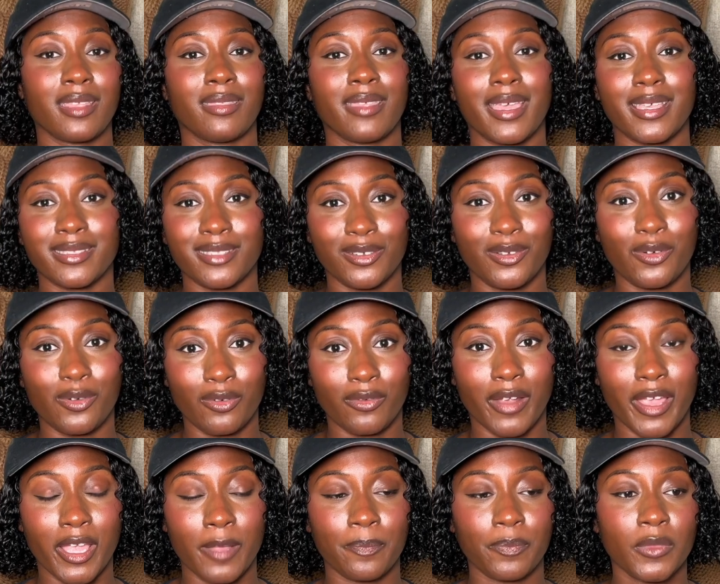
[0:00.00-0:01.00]
that's the goal,
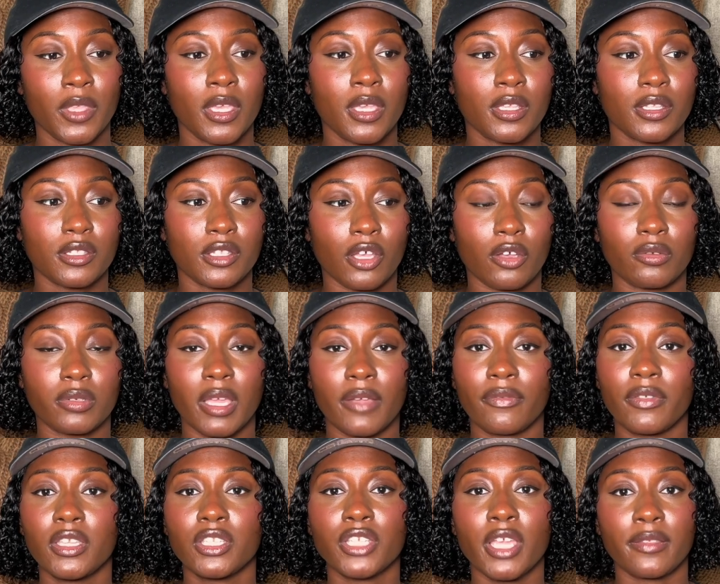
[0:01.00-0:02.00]
right? So
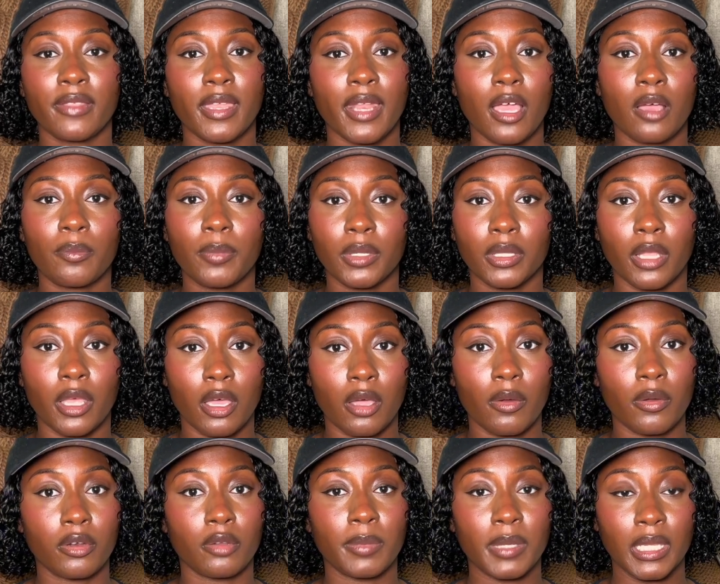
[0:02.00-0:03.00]
definitely check that out below.
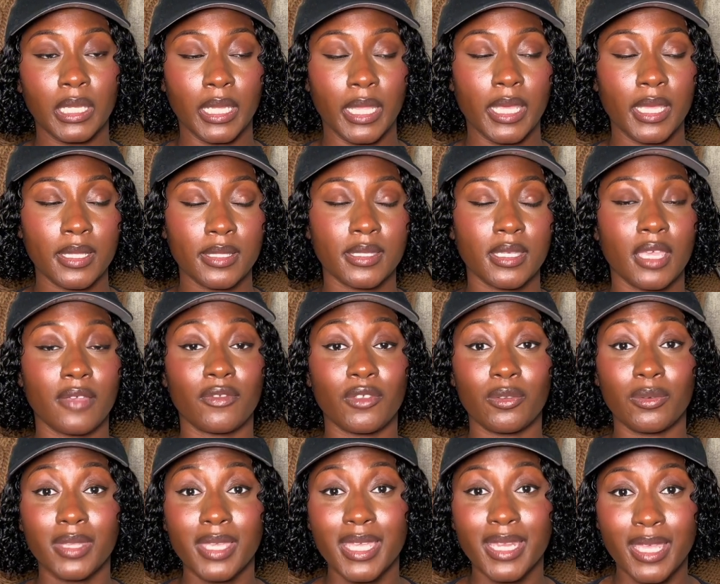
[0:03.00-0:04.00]
It'll be linked if you
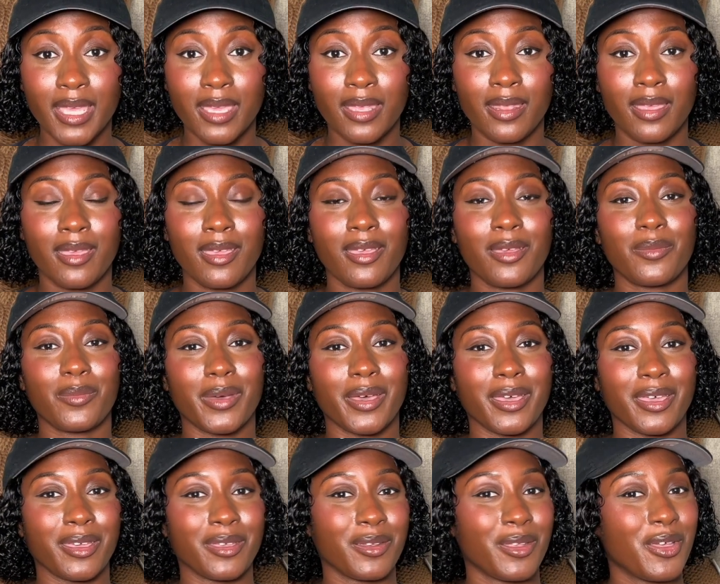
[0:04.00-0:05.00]
need it,
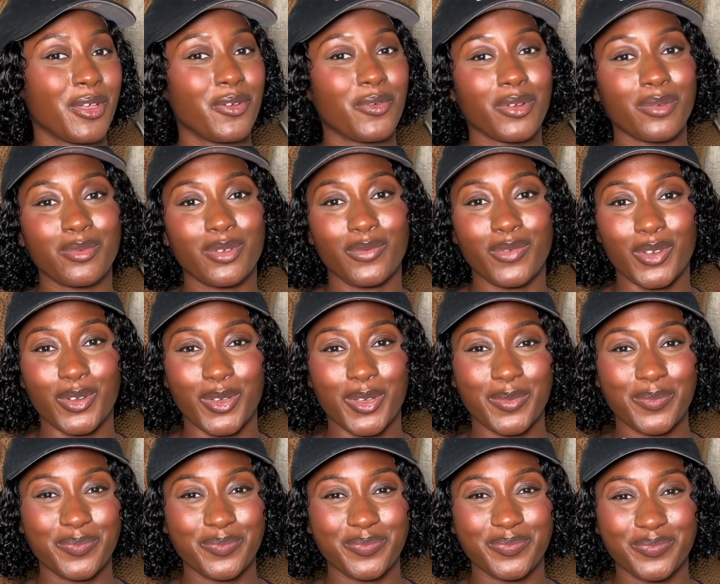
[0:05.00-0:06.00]
but we're moving
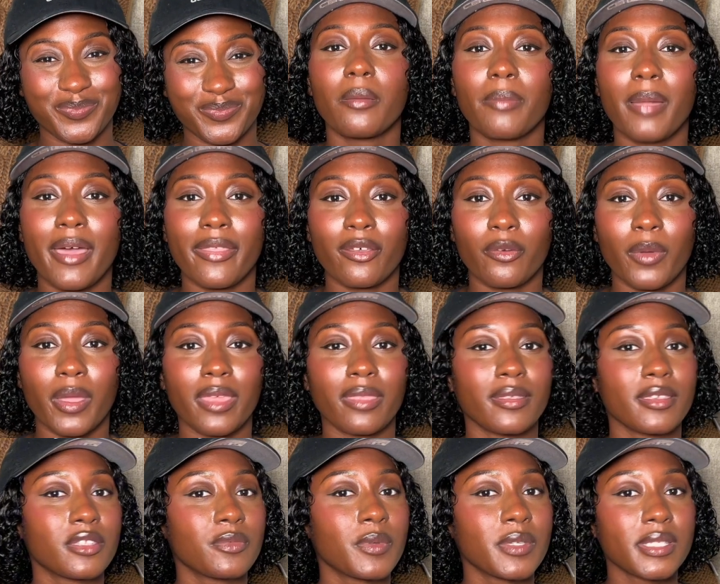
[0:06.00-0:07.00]
on. By the way,
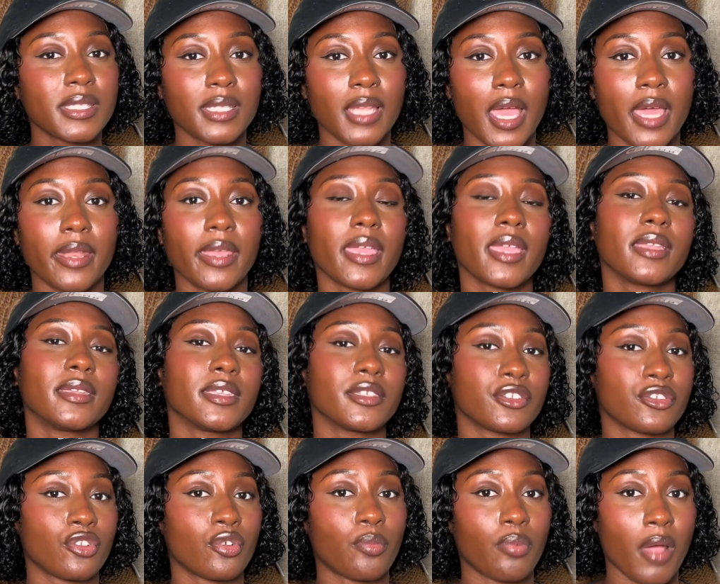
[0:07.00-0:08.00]
this was not a
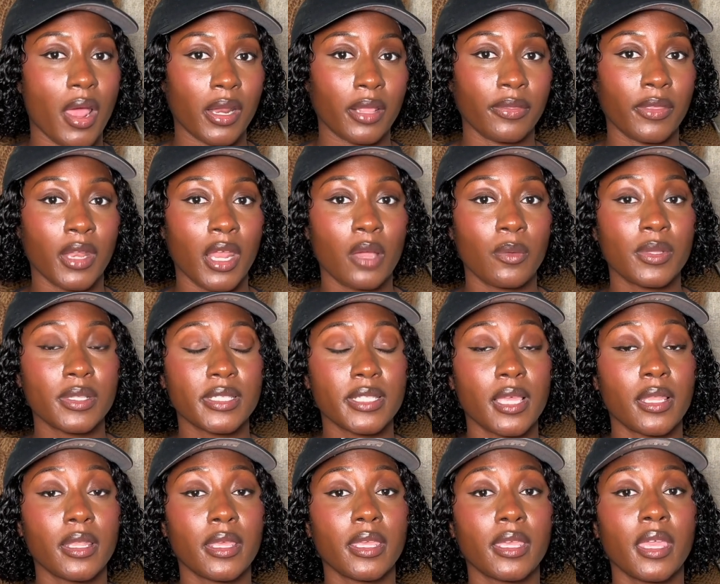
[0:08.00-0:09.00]
digital product that I was
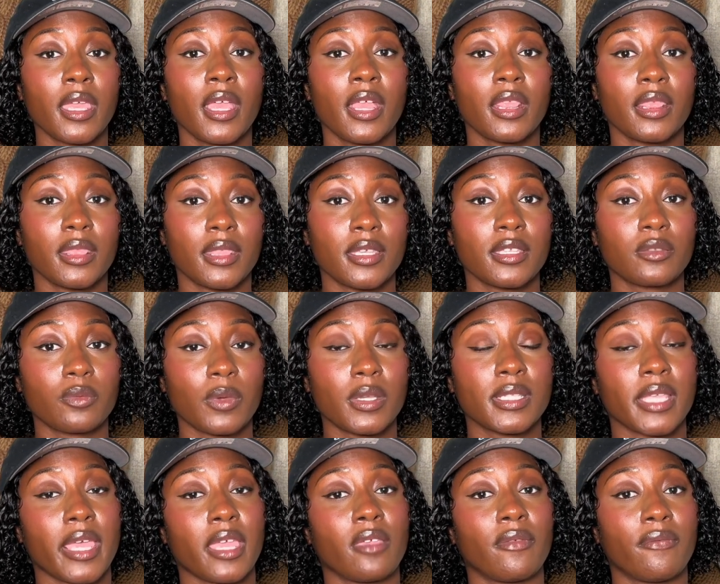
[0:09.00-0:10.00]
selling. This was
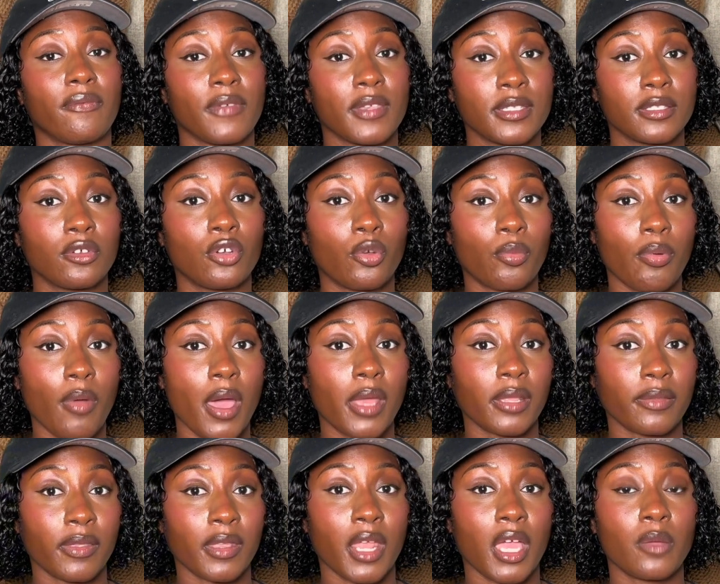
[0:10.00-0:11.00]
a physical product
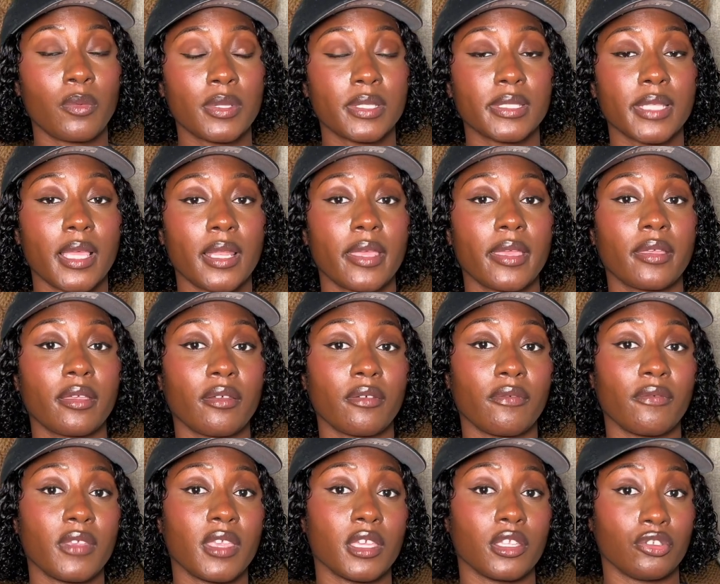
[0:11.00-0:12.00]
that I was selling
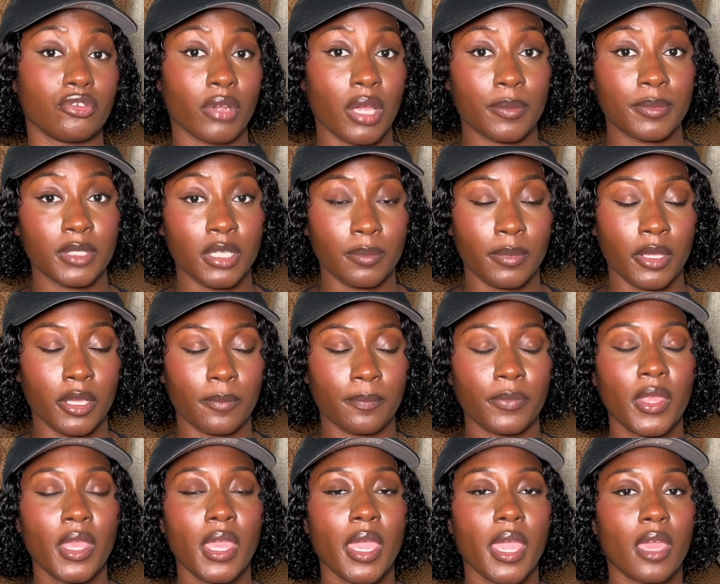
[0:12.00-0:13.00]
via dropshipping.
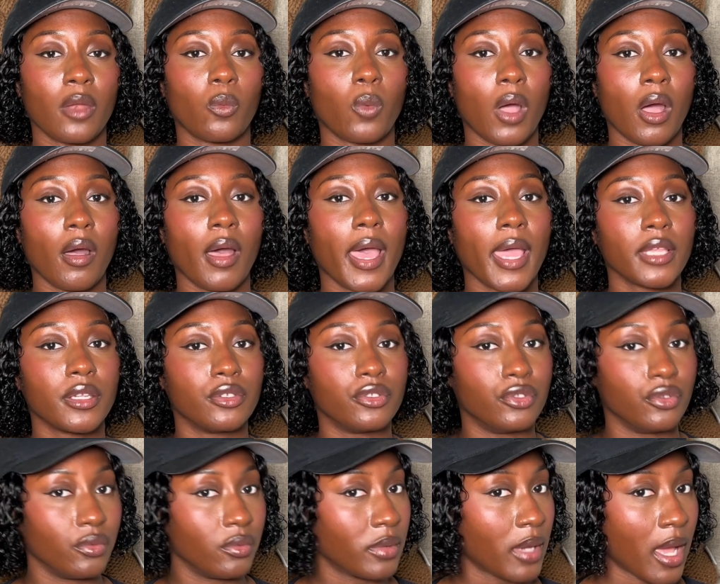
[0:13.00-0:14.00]
And while I
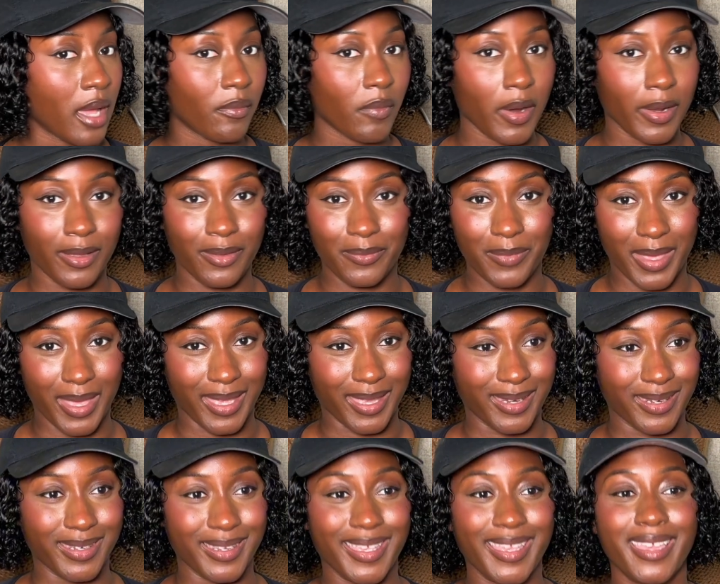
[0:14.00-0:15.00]
do not
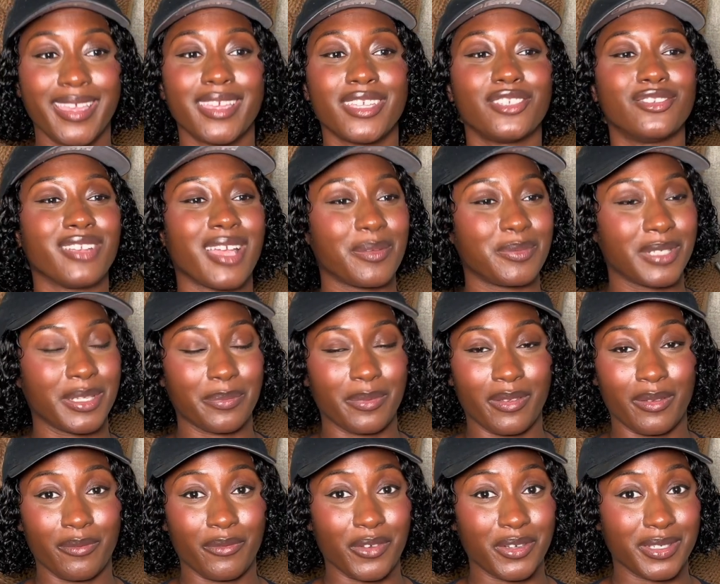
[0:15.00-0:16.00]
recommend
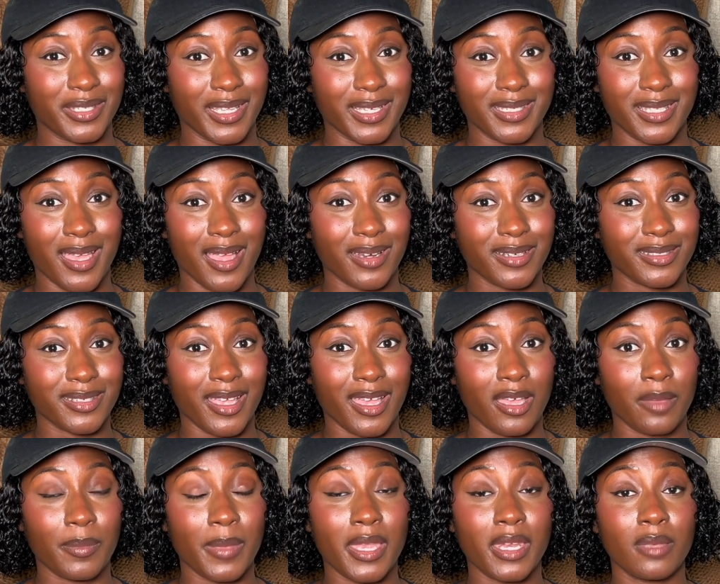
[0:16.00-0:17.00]
dropshipping for TikTok
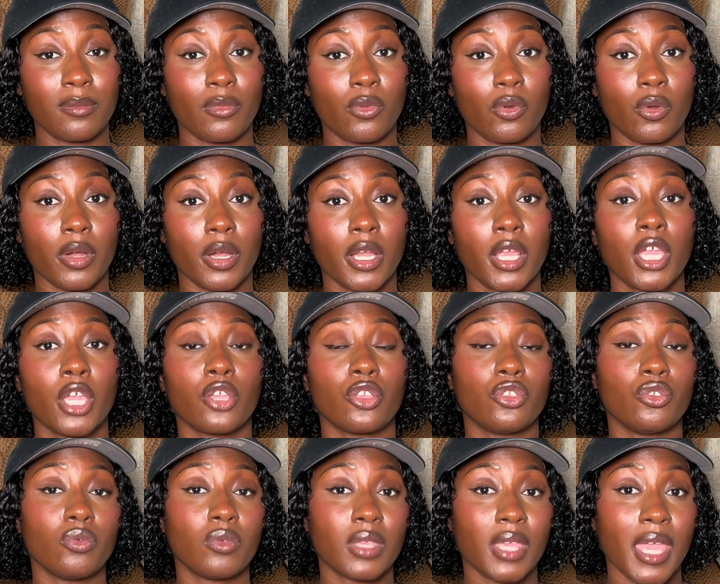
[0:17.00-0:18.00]
Shop anymore,
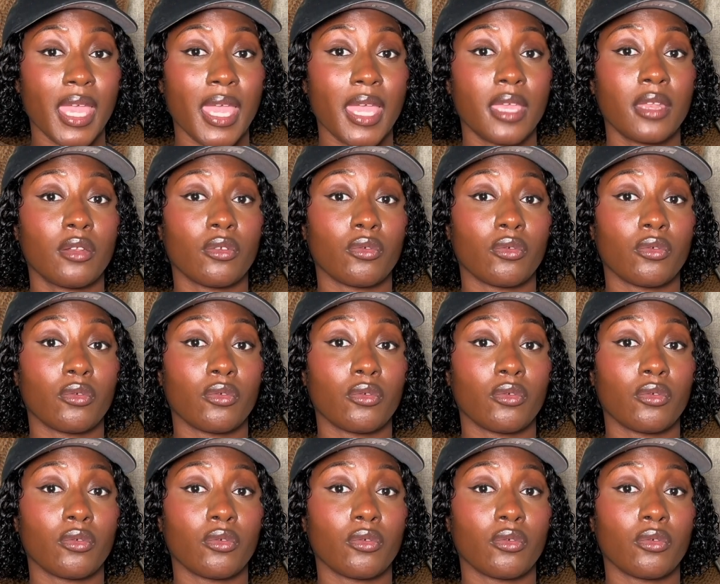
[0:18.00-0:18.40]
you can